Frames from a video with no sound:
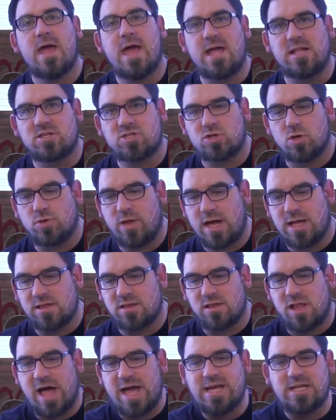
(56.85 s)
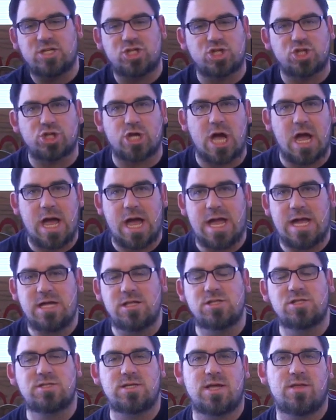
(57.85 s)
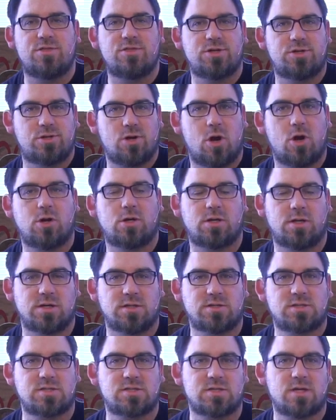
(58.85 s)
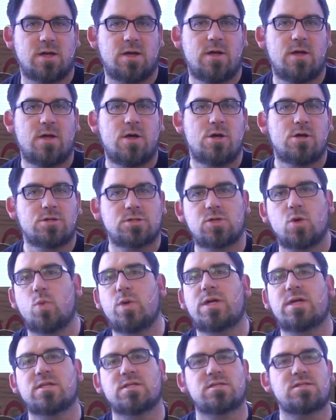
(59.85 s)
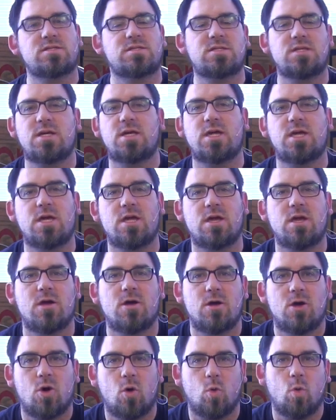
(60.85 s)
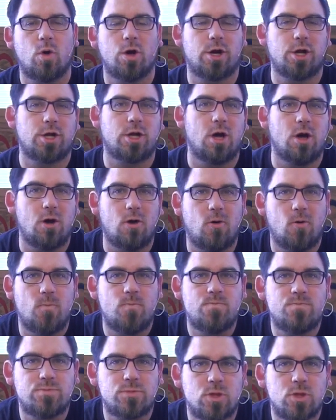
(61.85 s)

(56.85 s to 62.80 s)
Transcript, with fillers: And so that light shines in the darkness so we can see where to go.